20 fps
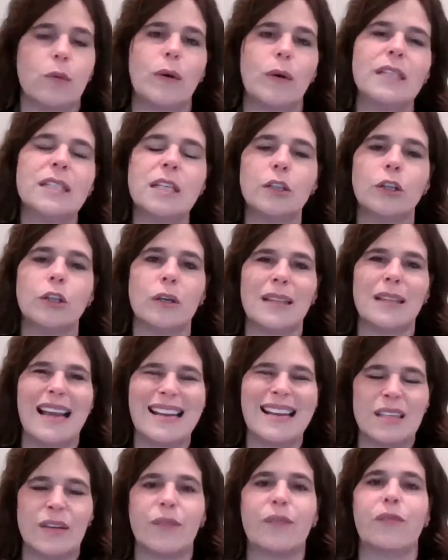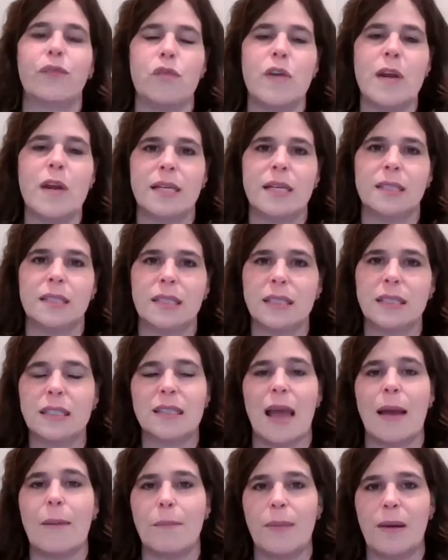What does it look like to freeze, to
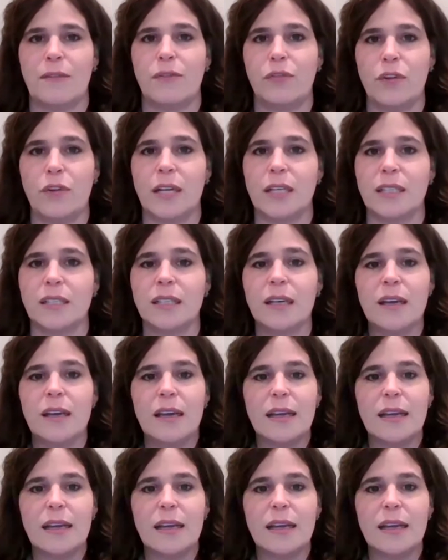stop and freeze?